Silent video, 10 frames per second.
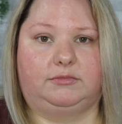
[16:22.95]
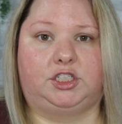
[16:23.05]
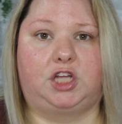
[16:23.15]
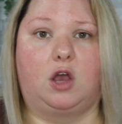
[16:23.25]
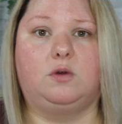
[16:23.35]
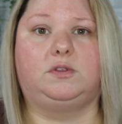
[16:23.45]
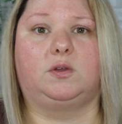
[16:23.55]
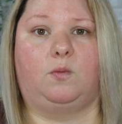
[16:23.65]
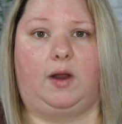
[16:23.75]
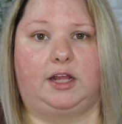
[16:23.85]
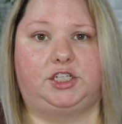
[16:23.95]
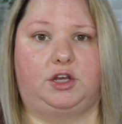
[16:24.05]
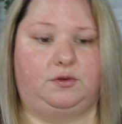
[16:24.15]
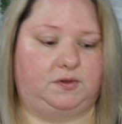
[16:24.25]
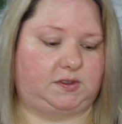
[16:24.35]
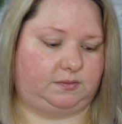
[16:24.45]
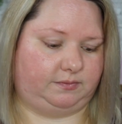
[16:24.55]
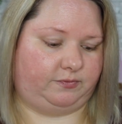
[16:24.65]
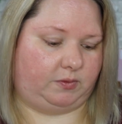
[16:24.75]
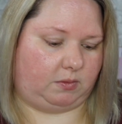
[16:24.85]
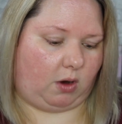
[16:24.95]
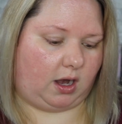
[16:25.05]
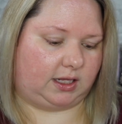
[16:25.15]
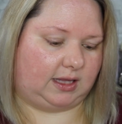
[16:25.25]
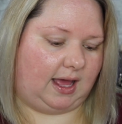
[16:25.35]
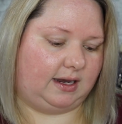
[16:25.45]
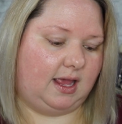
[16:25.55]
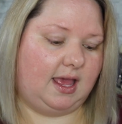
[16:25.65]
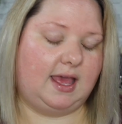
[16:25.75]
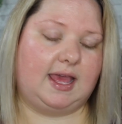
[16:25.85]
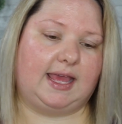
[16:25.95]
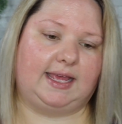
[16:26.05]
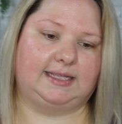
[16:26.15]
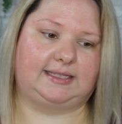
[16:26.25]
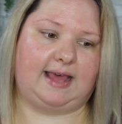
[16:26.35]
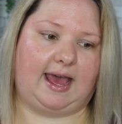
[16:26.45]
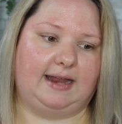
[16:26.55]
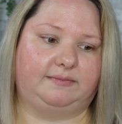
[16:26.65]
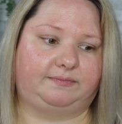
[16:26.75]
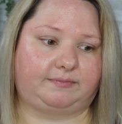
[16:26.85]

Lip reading: chose what I chose from the product line is that